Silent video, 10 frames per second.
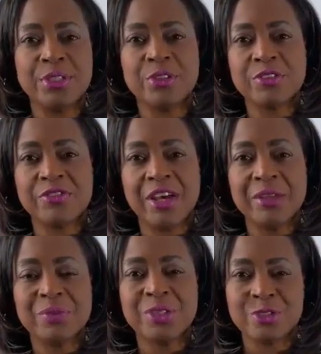
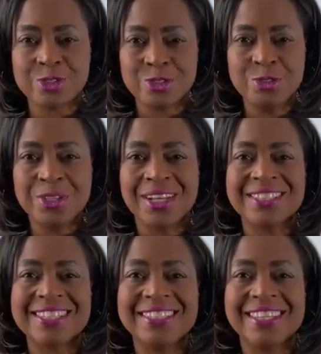notified when there's new
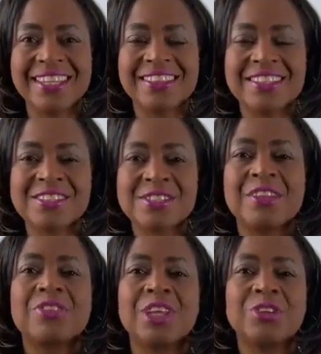content like this.
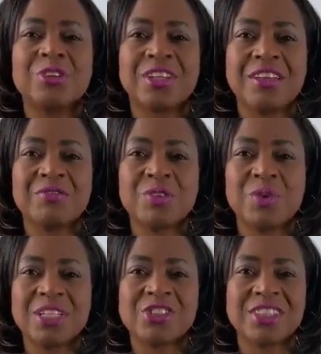Thank you again for
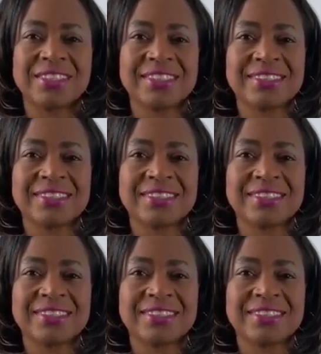watching.